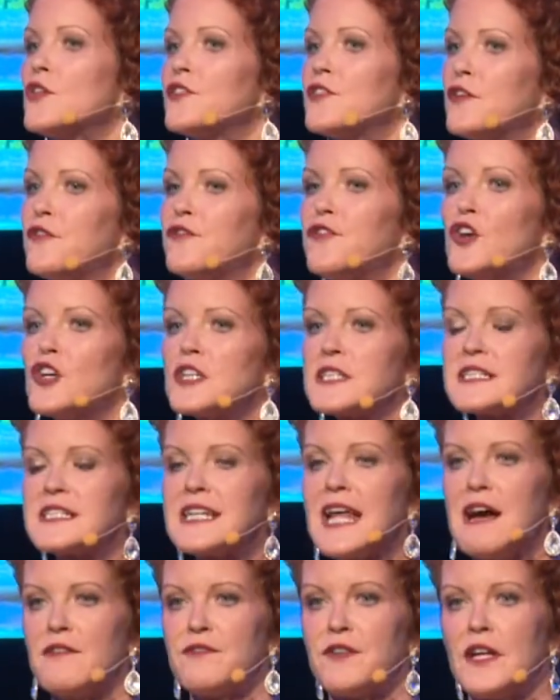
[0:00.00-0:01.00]
The first
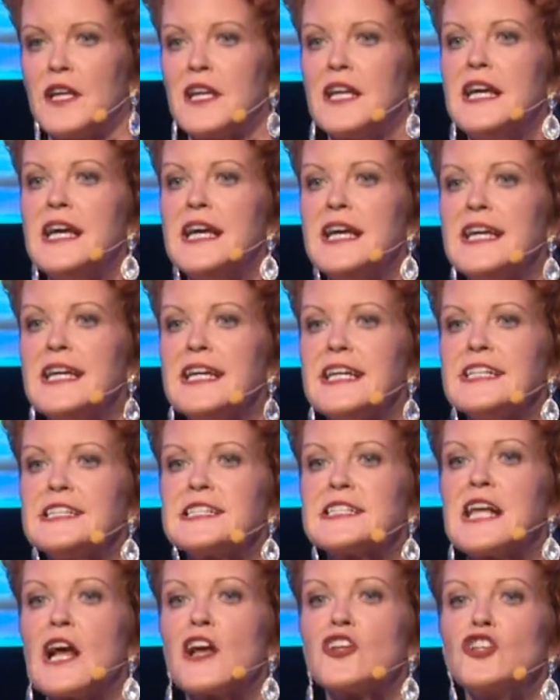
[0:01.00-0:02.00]
level
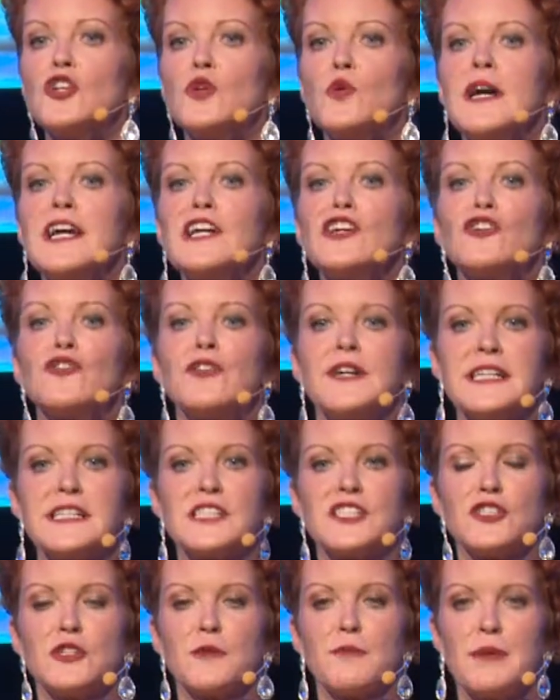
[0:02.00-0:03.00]
is you
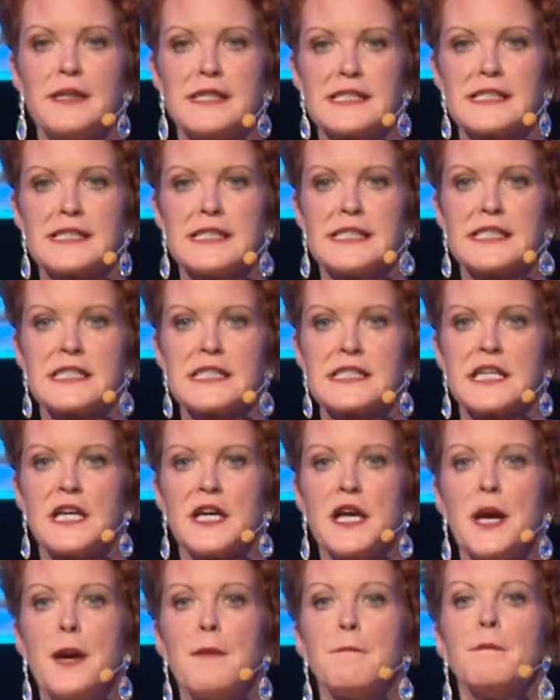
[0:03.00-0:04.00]
increase your business
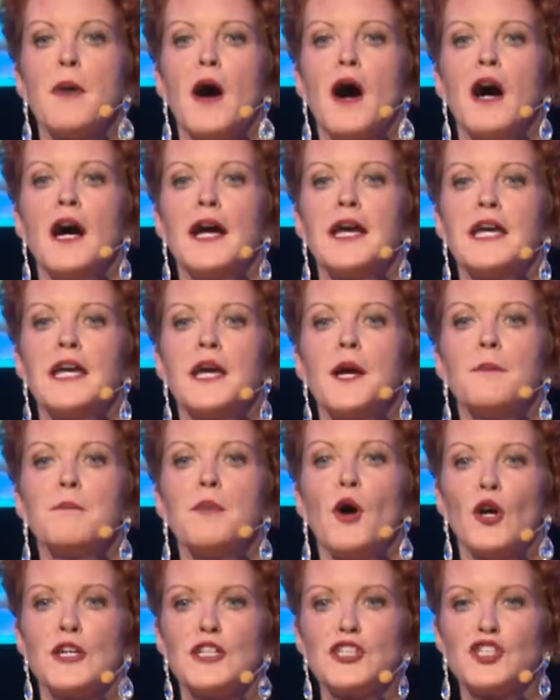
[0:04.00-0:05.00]
by
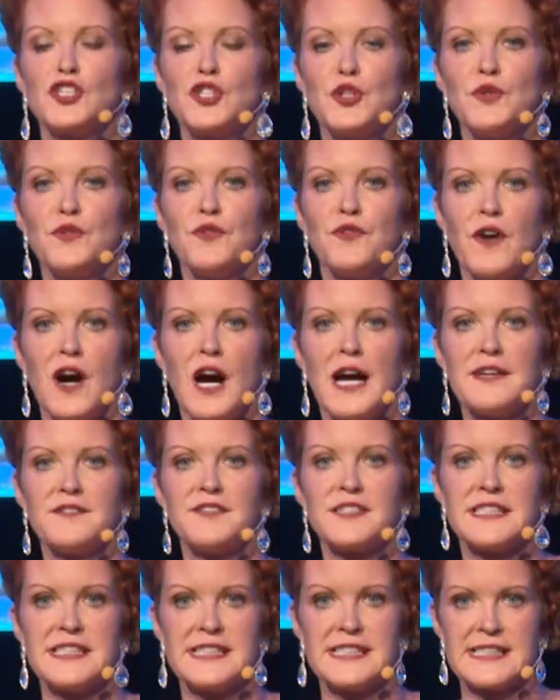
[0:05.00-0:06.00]
0.25
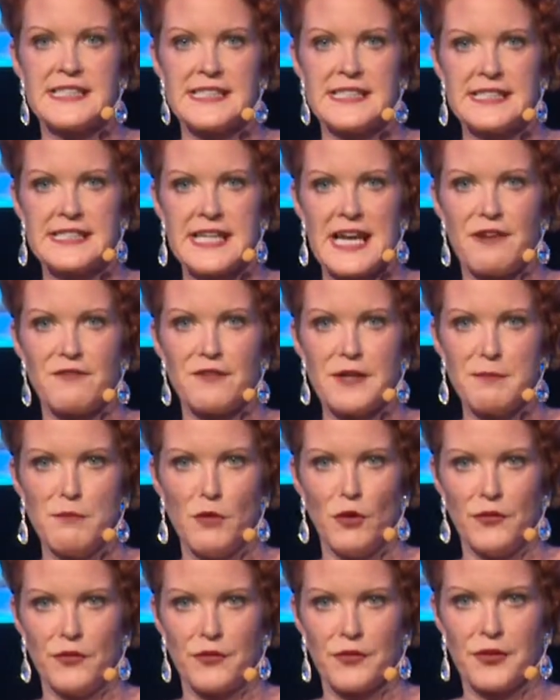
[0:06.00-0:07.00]
cc's every
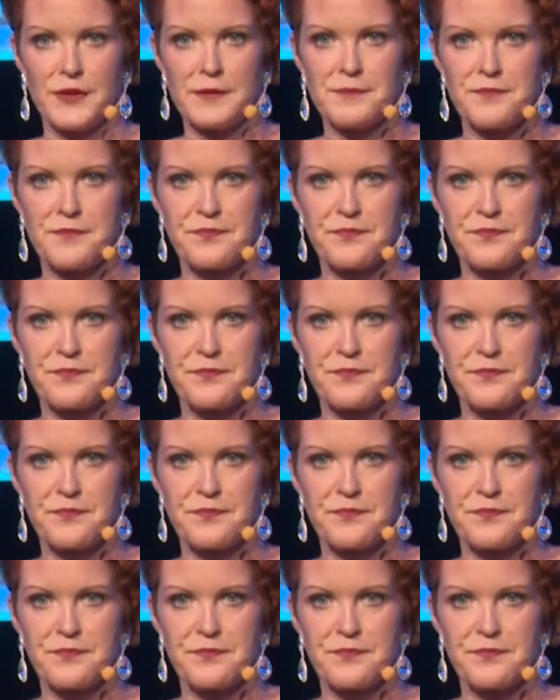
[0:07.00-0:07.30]
month.